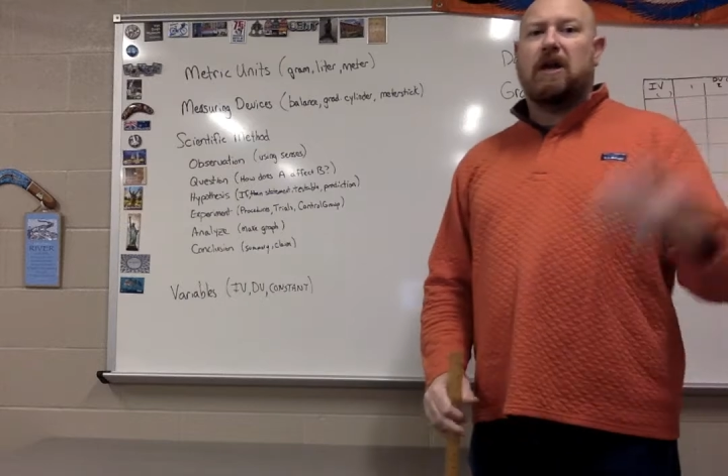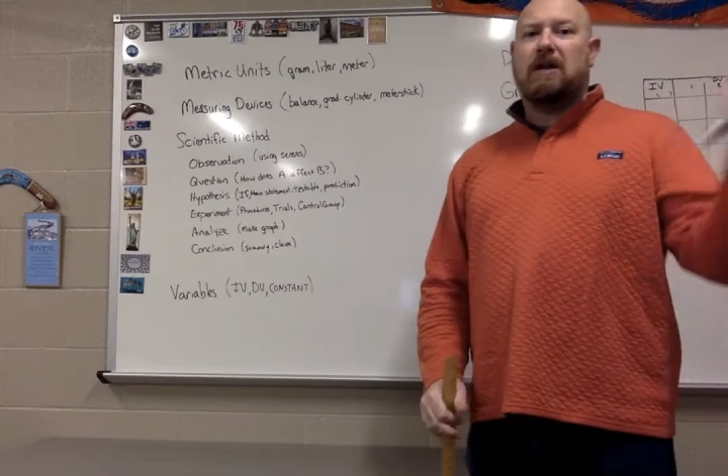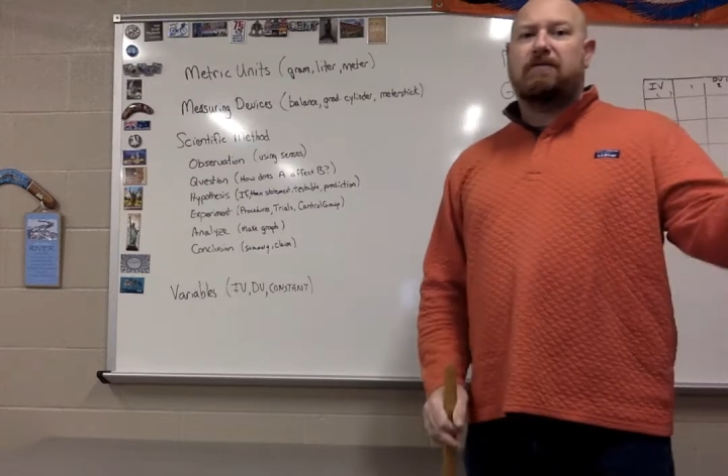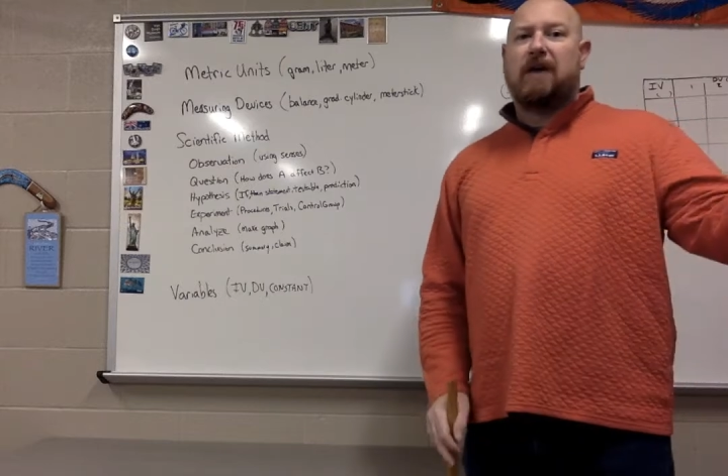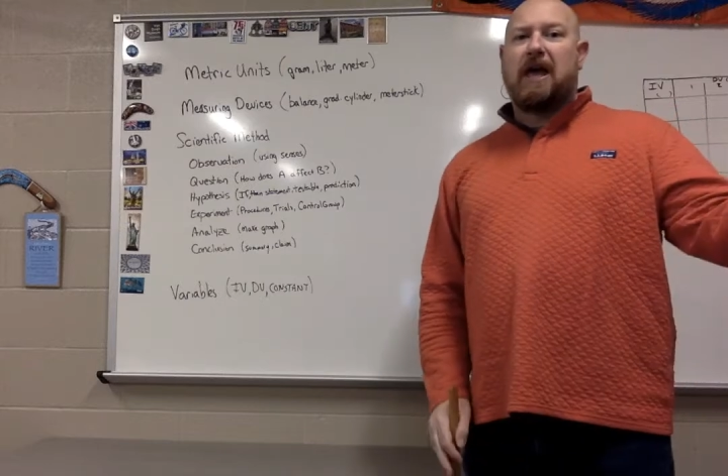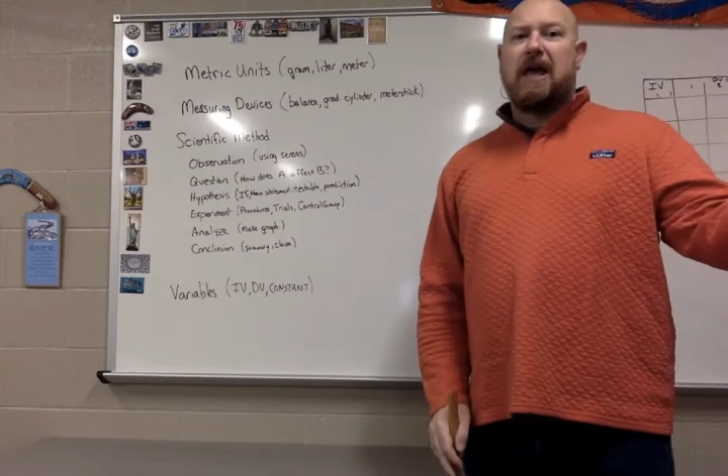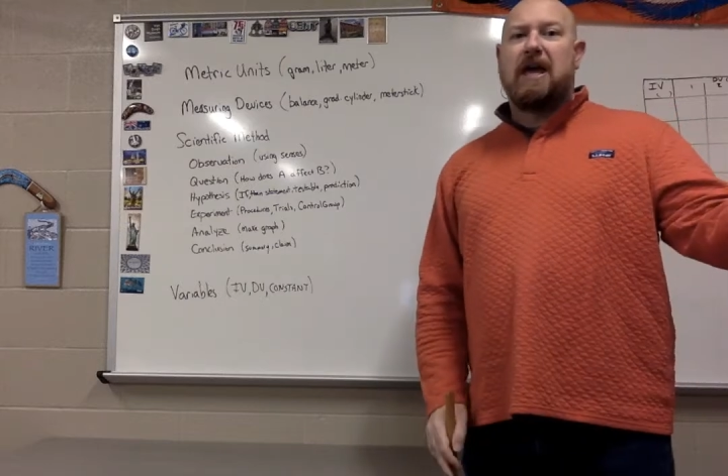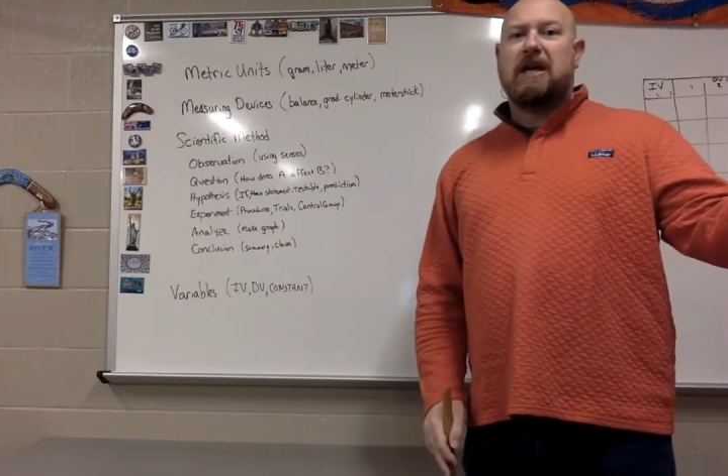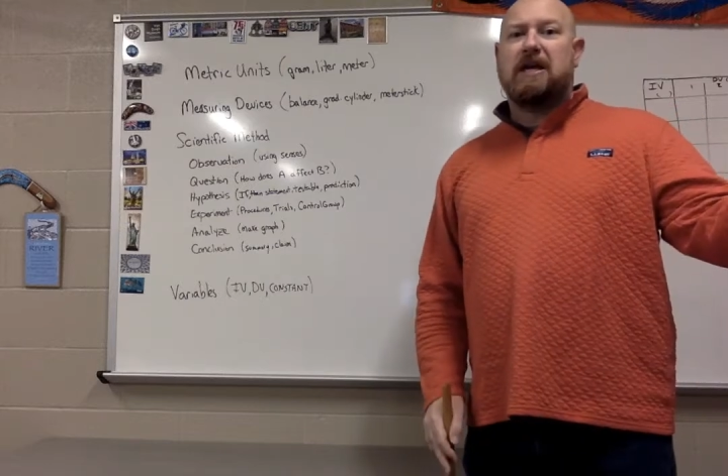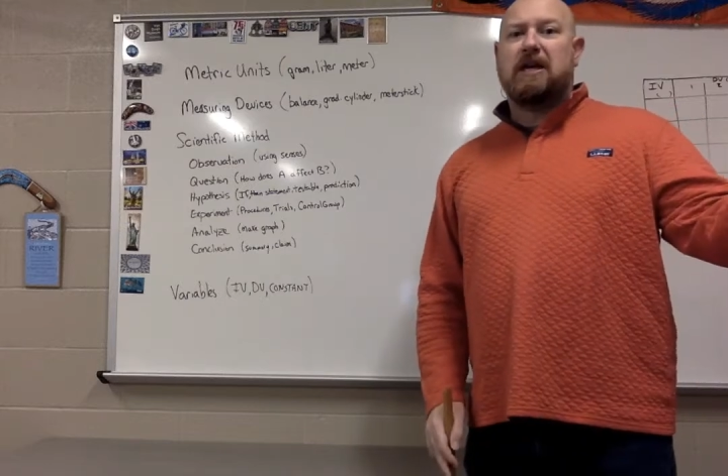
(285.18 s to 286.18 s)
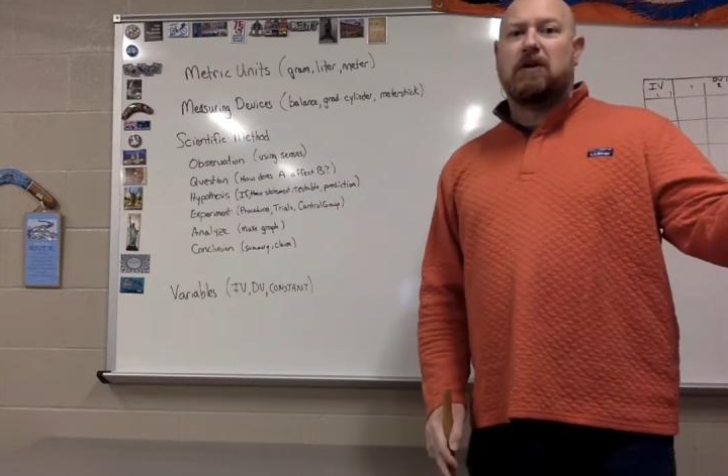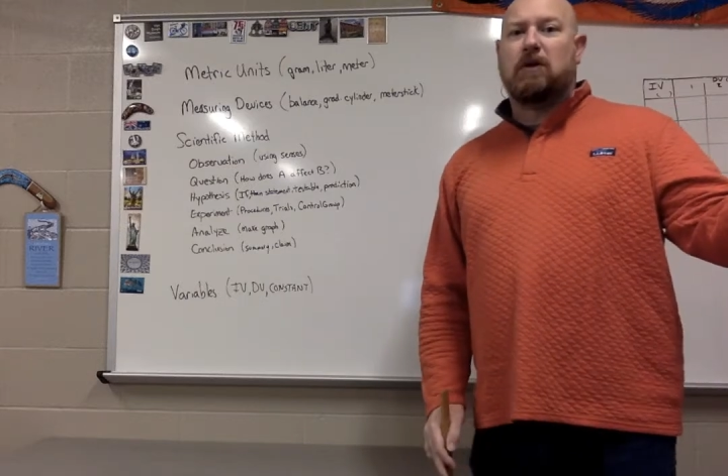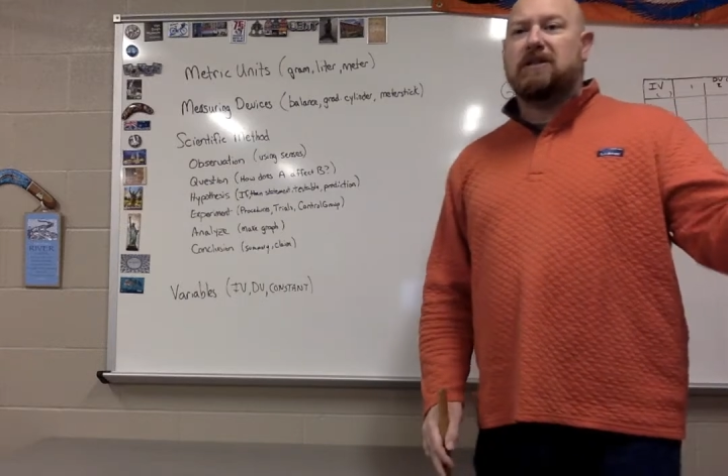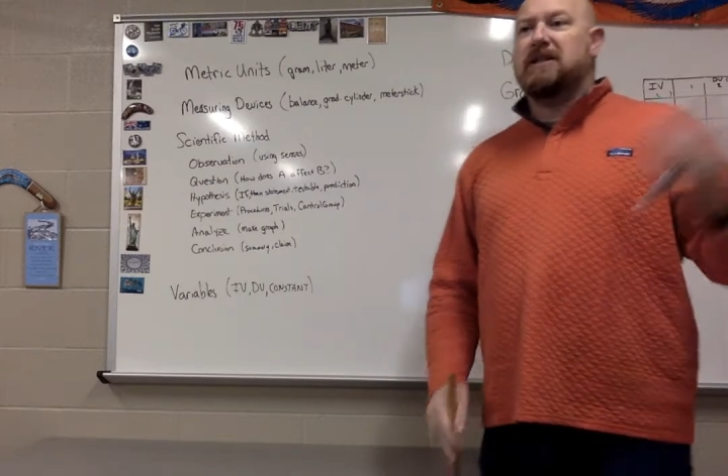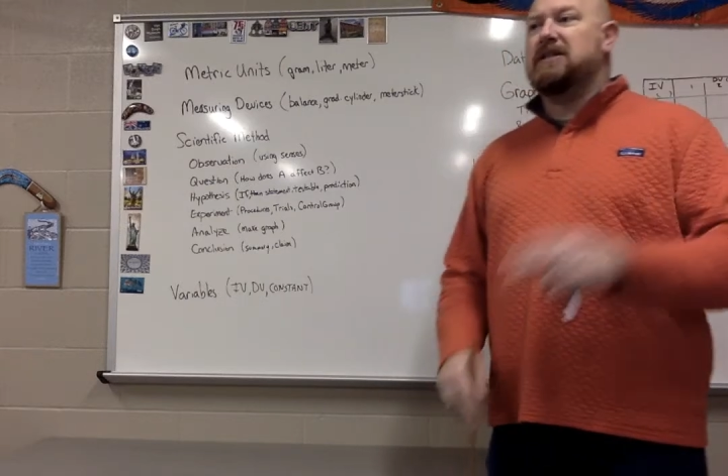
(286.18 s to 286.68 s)
if A
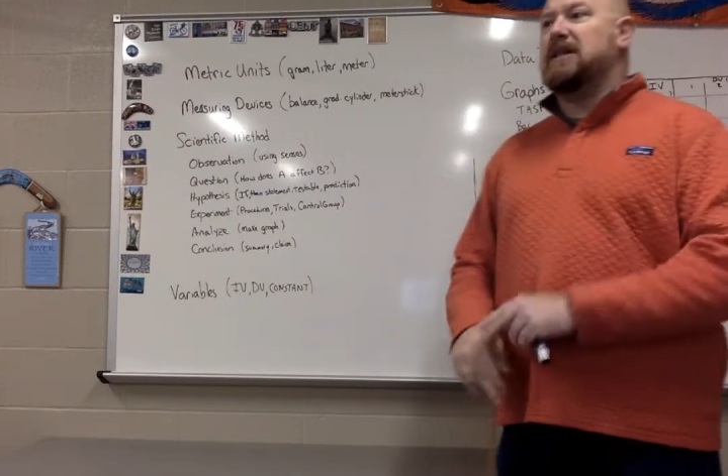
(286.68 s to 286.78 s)
increases,